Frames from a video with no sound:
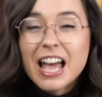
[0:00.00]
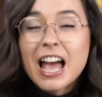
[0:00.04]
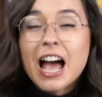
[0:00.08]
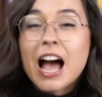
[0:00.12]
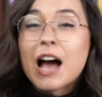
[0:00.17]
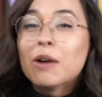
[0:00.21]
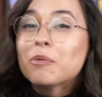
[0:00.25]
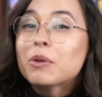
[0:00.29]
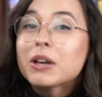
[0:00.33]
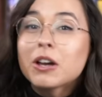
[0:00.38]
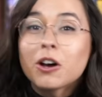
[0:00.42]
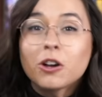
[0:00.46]

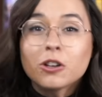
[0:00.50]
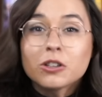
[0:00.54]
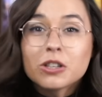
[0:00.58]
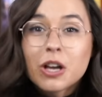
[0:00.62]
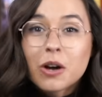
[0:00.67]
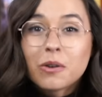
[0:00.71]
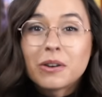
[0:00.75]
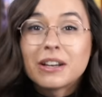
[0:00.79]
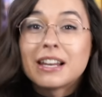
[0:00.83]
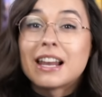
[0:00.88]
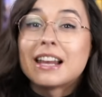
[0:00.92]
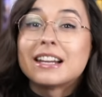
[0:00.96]
And we all
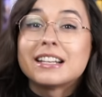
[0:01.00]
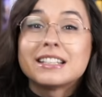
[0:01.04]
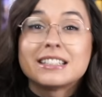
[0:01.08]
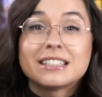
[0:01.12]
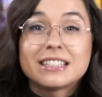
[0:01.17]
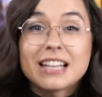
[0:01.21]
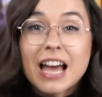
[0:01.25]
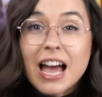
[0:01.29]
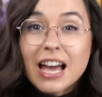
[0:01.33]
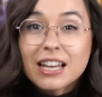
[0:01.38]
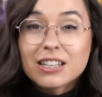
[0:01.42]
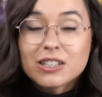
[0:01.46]
know it, and his
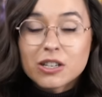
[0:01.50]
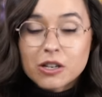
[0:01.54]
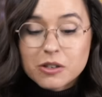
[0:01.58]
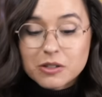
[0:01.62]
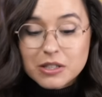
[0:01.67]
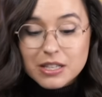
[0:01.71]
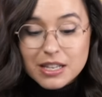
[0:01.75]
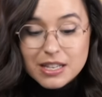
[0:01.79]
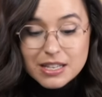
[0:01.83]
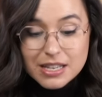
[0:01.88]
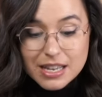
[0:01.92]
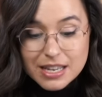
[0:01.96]
dad knows
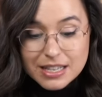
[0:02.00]
it.